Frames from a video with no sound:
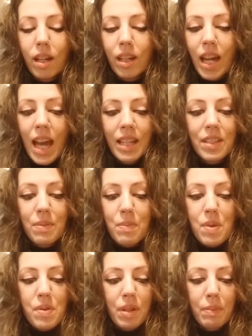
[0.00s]
I had
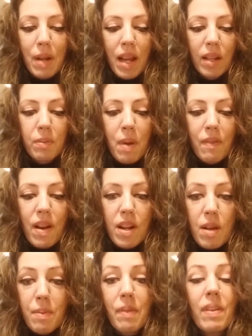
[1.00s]
some music playing on my radio.